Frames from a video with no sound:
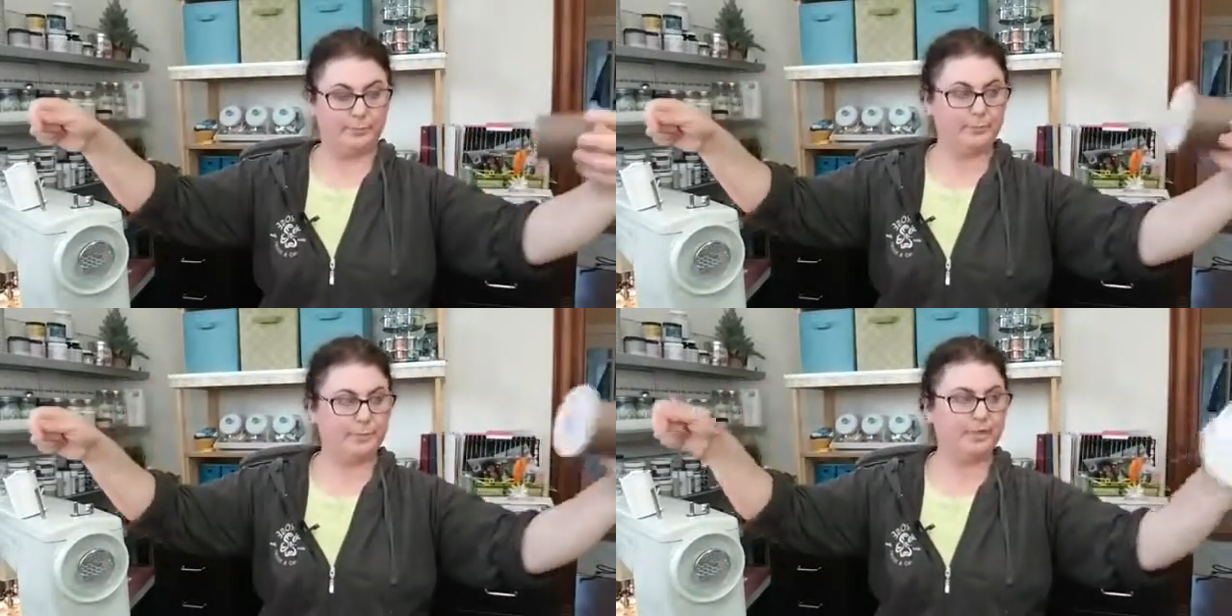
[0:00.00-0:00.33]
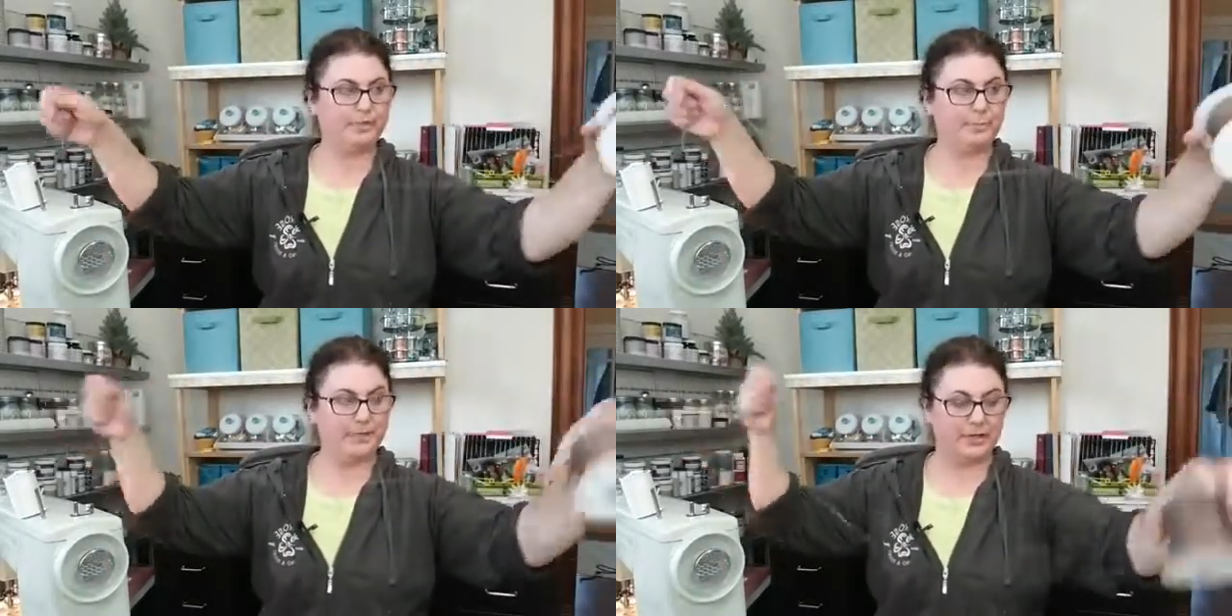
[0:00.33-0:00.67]

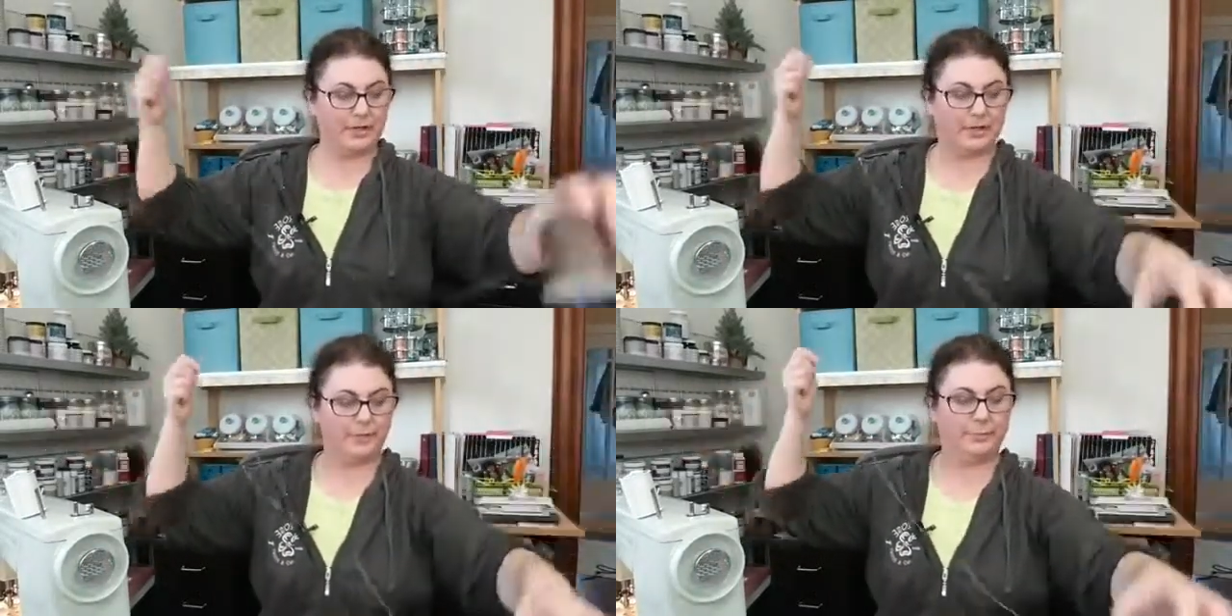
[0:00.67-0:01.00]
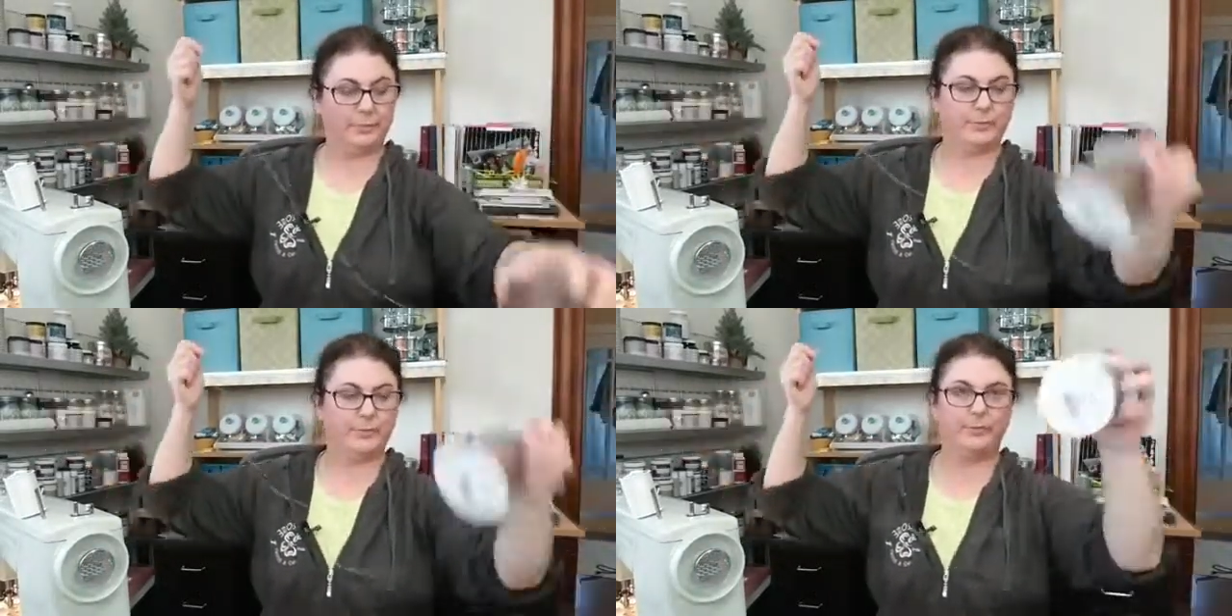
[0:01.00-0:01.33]
piece big enough,
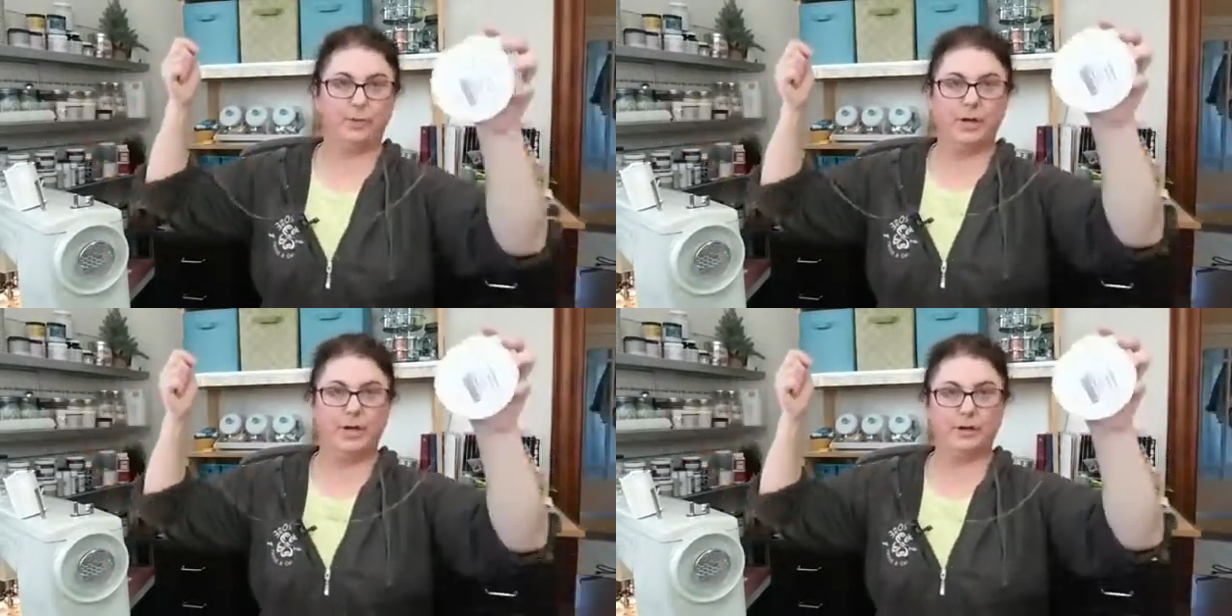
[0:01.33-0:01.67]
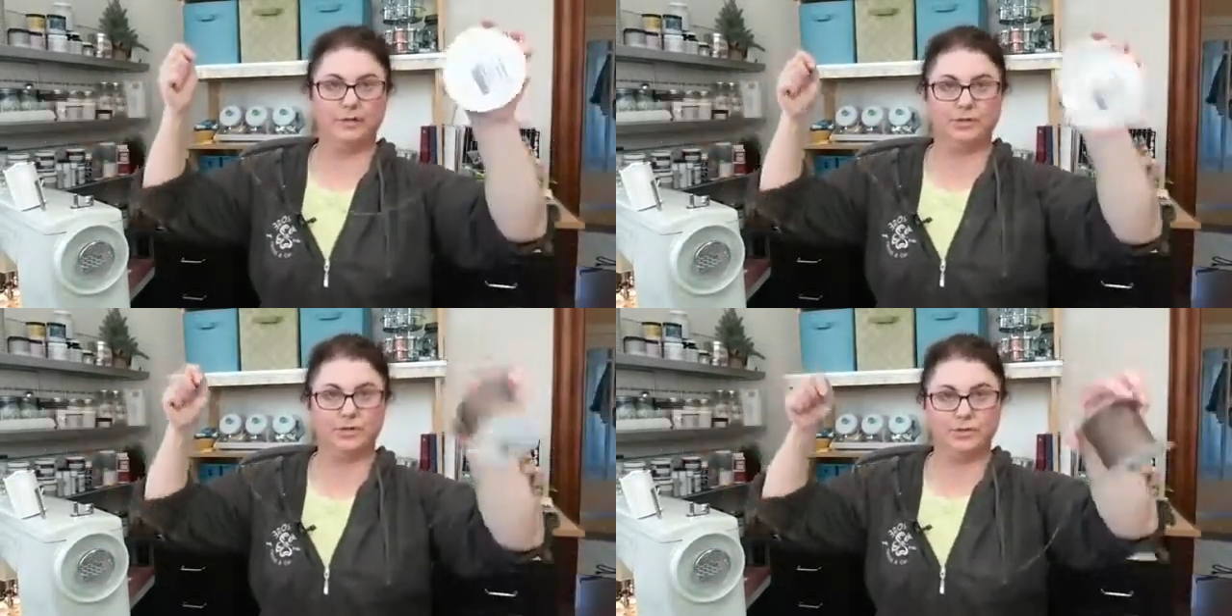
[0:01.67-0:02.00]
but before
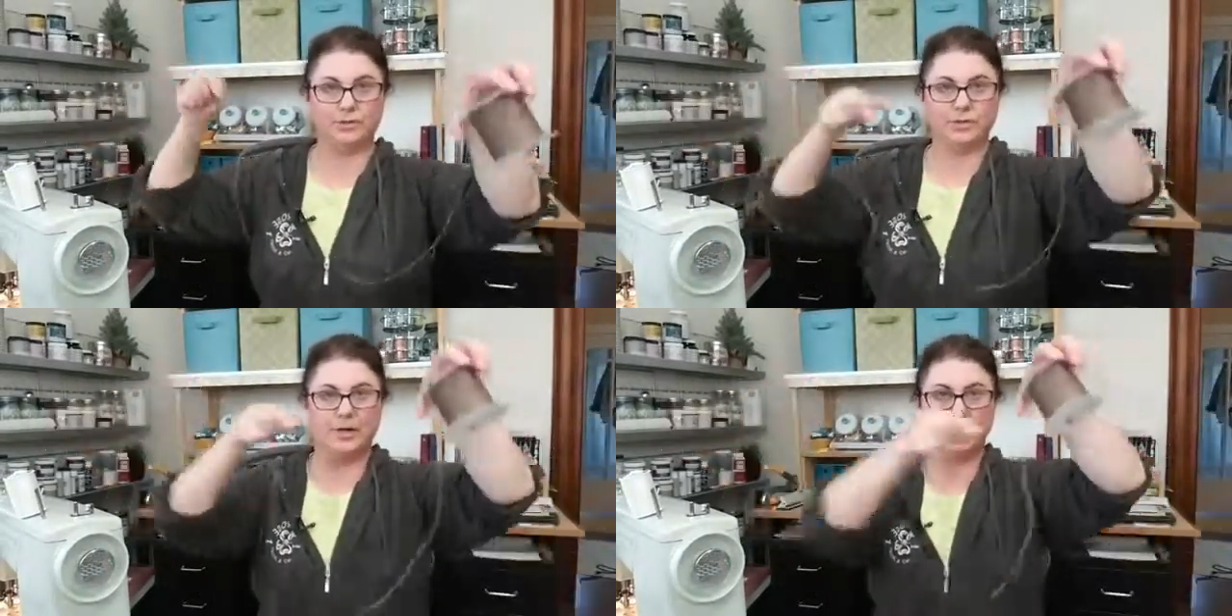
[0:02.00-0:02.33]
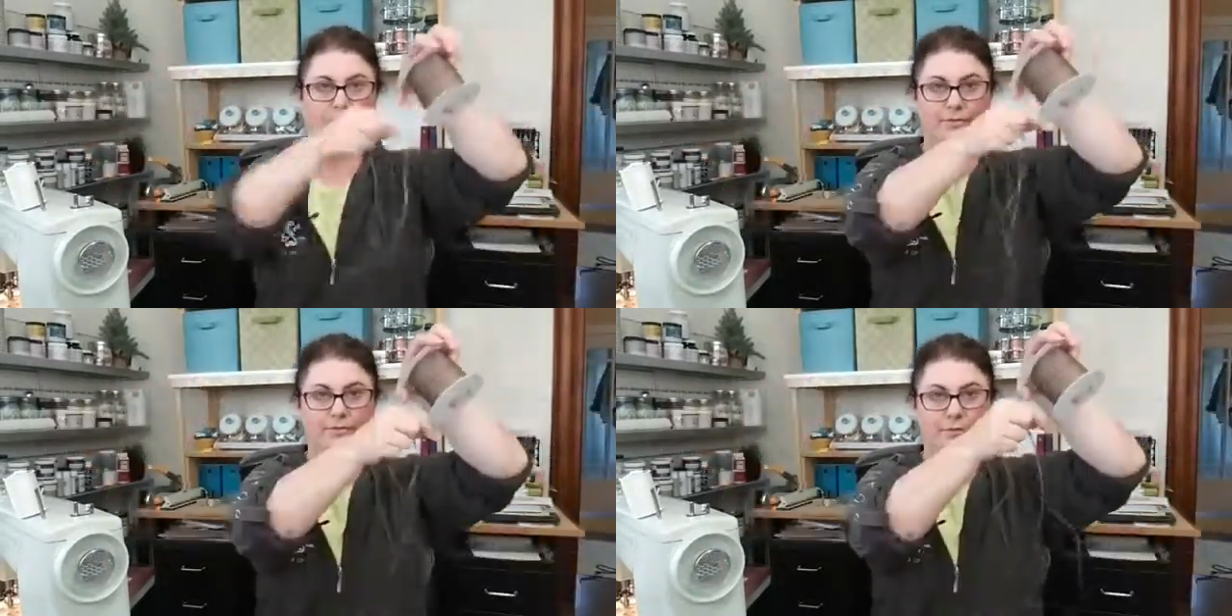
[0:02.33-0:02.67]
I
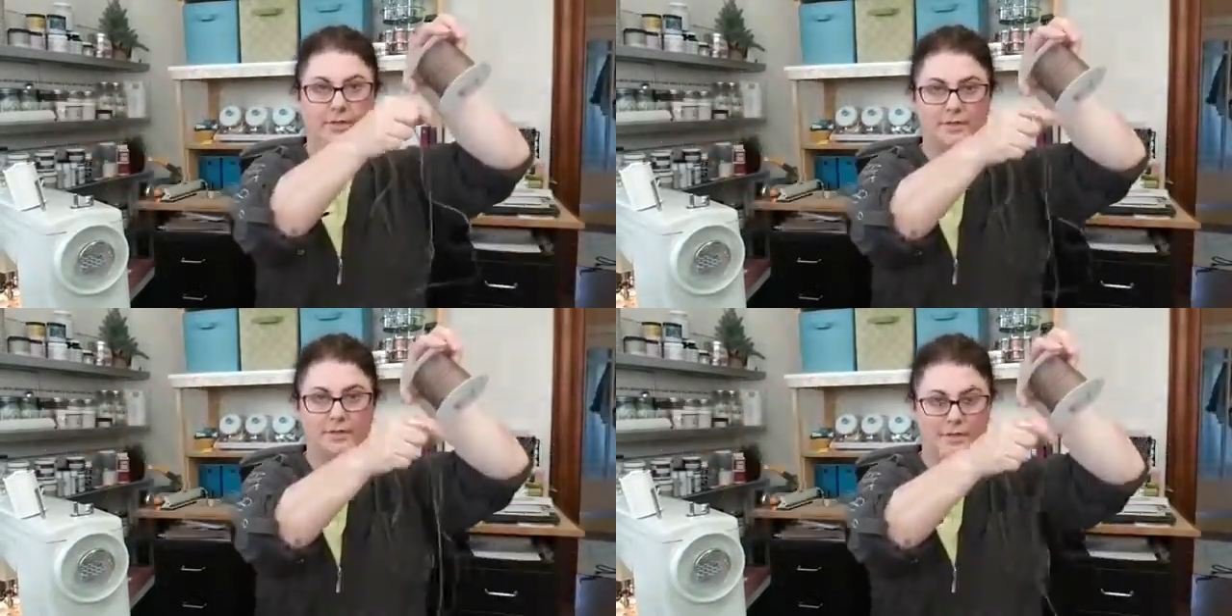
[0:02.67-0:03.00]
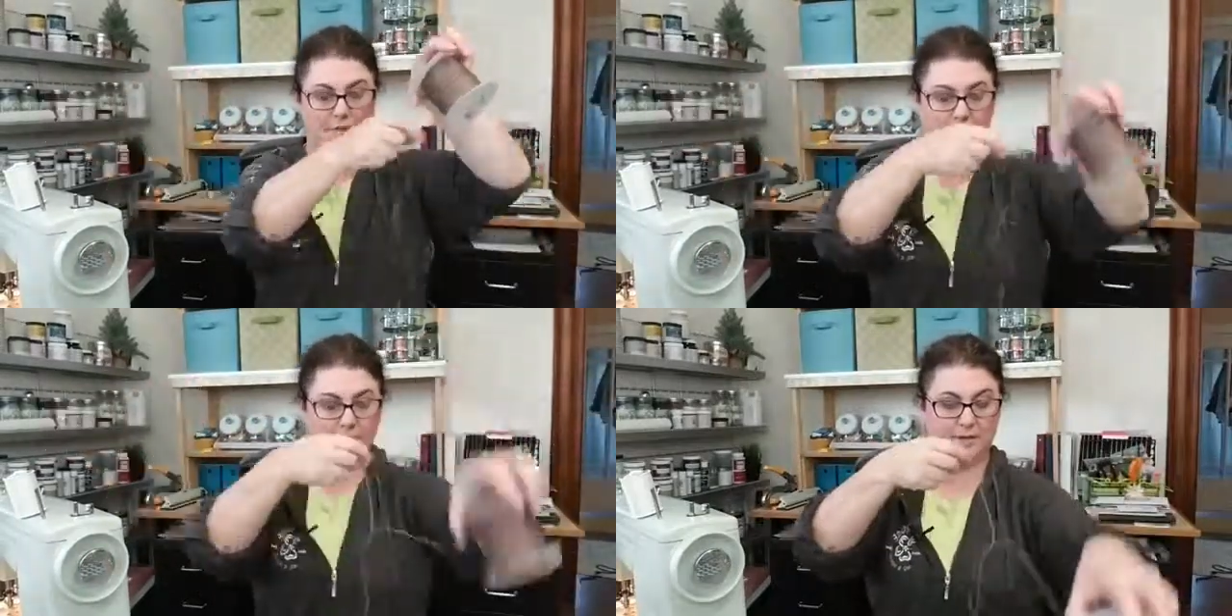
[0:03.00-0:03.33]
cut off this
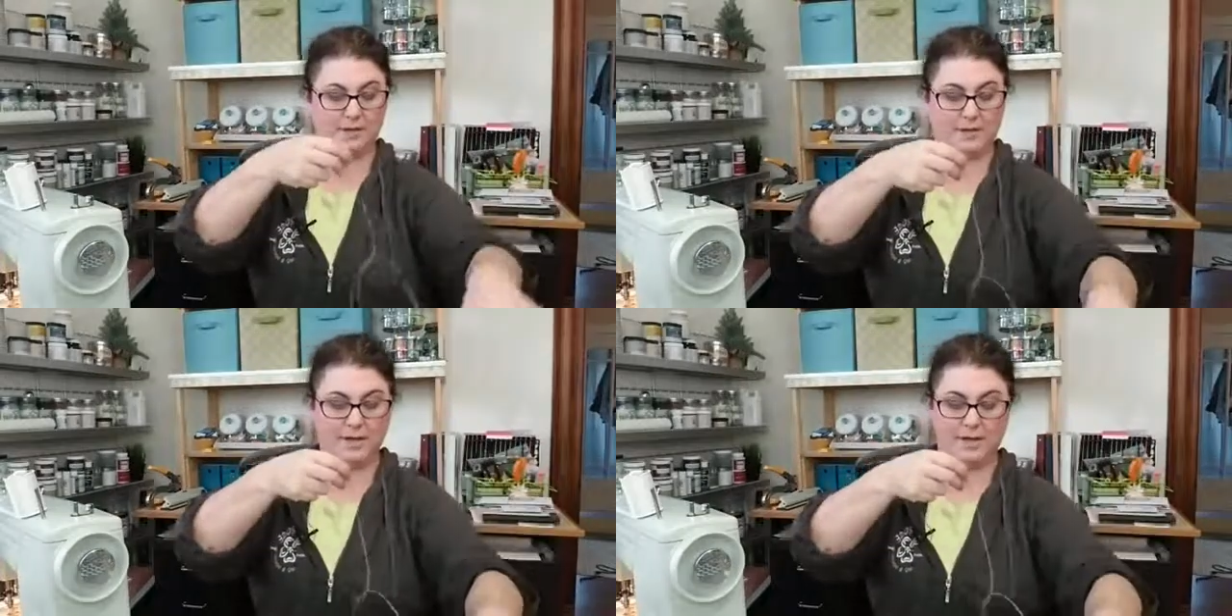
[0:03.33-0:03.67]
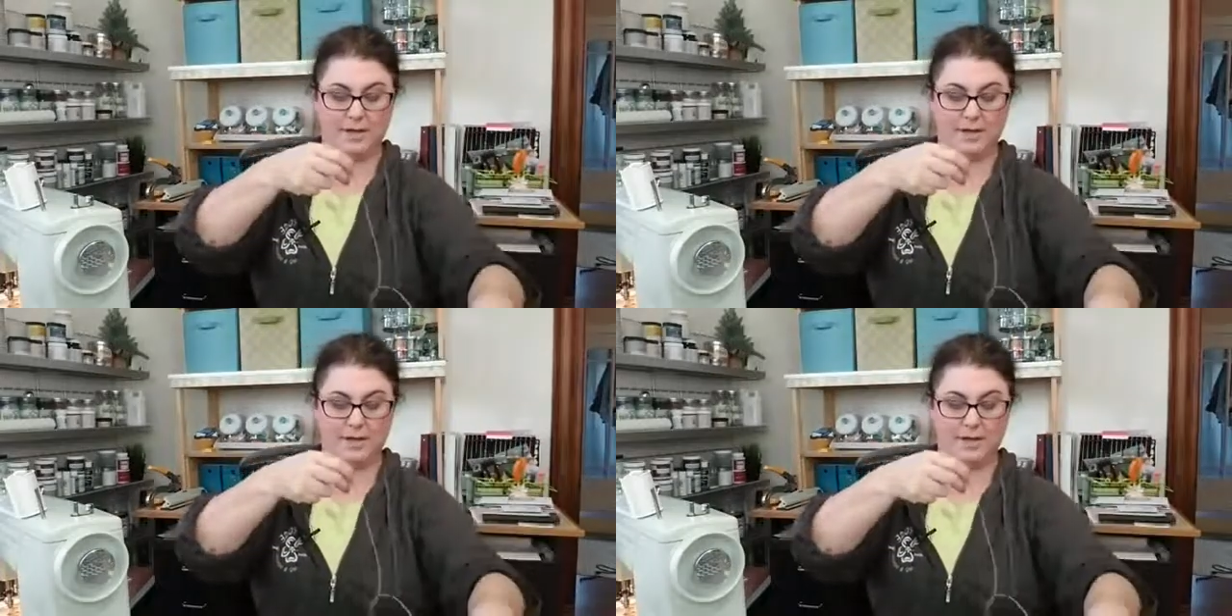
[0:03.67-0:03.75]
end,